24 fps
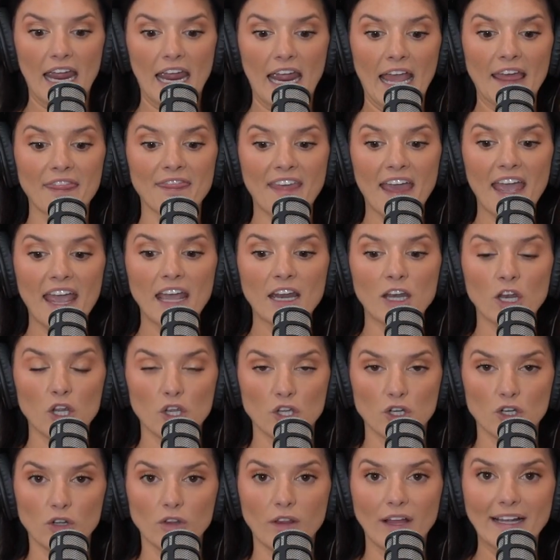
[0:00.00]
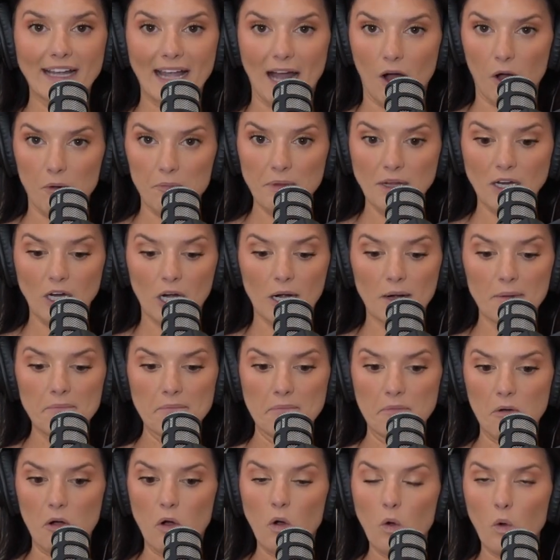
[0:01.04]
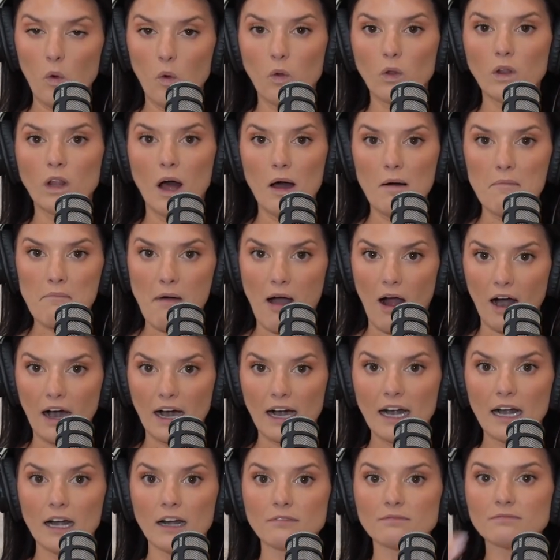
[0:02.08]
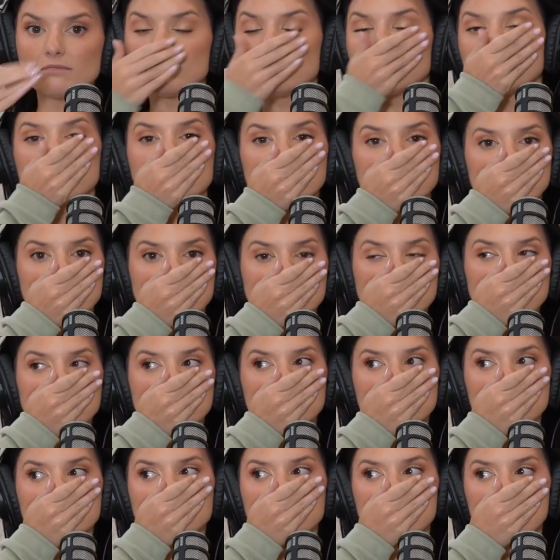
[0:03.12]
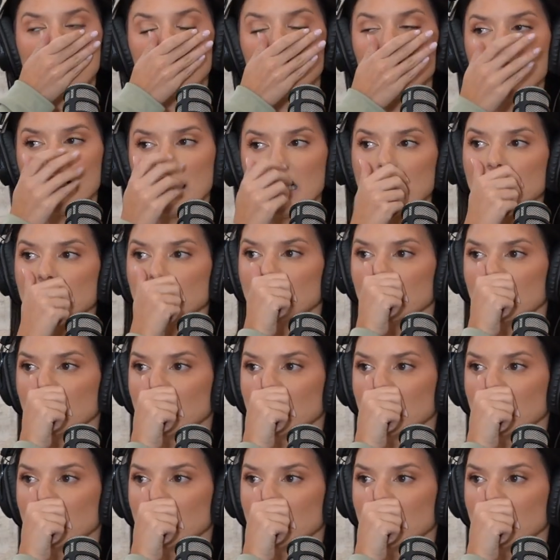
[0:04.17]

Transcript: And then you're like helping her pull apart. Oh my God.